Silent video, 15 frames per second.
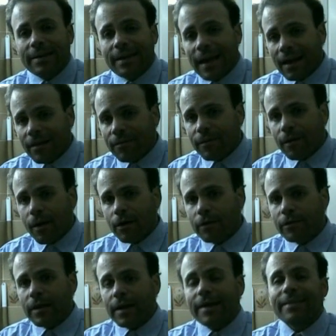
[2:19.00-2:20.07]
the dental
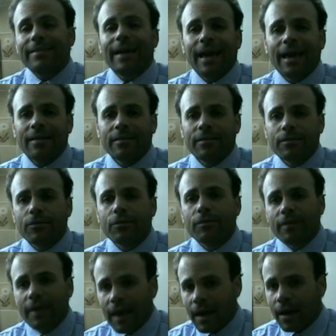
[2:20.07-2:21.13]
floss tends to
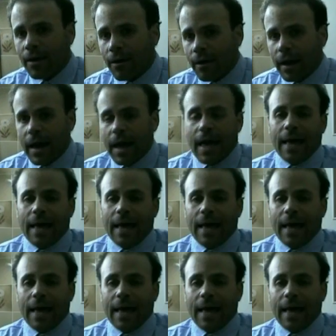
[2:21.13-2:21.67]
tear,